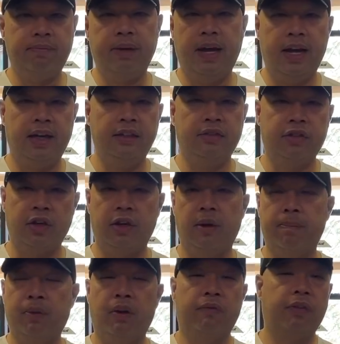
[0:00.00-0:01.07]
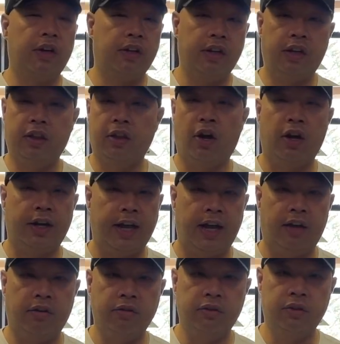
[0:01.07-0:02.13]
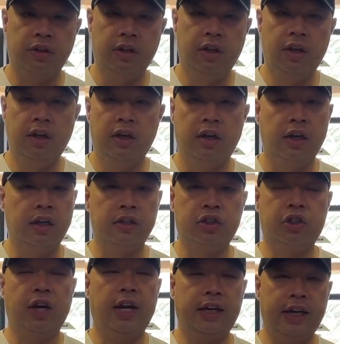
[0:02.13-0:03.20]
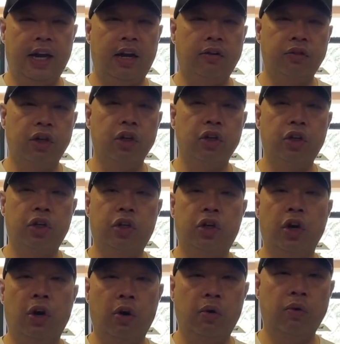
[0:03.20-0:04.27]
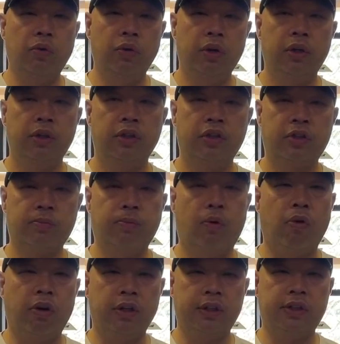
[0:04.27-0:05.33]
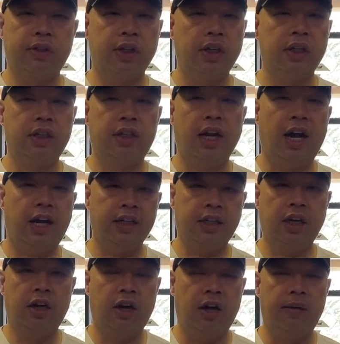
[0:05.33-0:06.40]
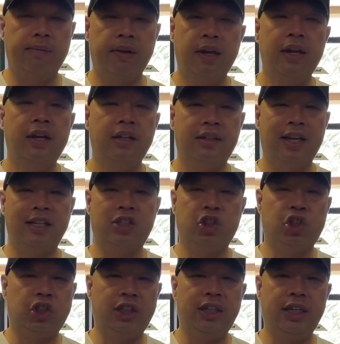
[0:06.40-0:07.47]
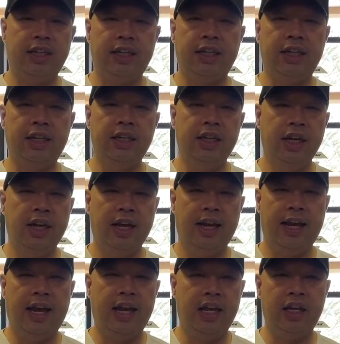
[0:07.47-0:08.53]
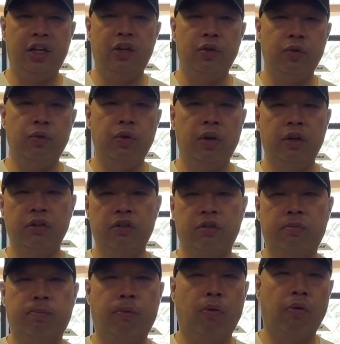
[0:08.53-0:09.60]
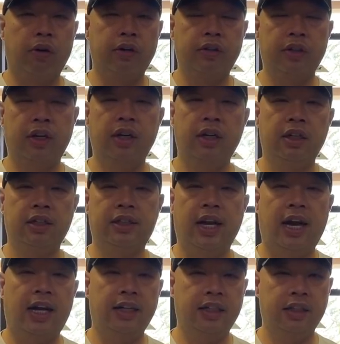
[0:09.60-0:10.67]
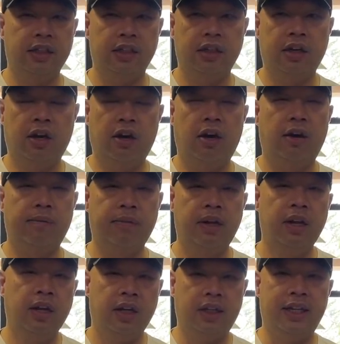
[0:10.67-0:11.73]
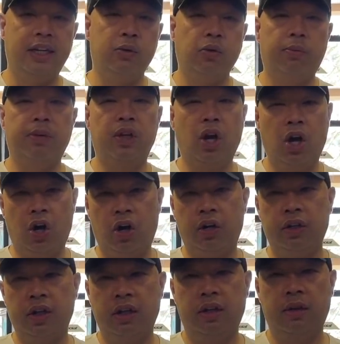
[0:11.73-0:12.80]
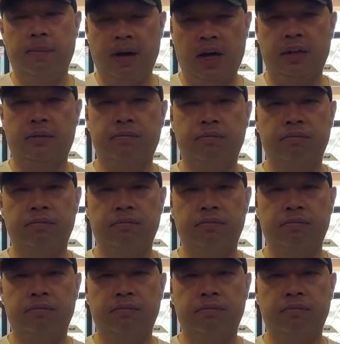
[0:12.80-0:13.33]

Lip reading: bags that are perfectly thought out. Check out gosports.com. That's G-E-A-U sport.com. Link will be on the bottom.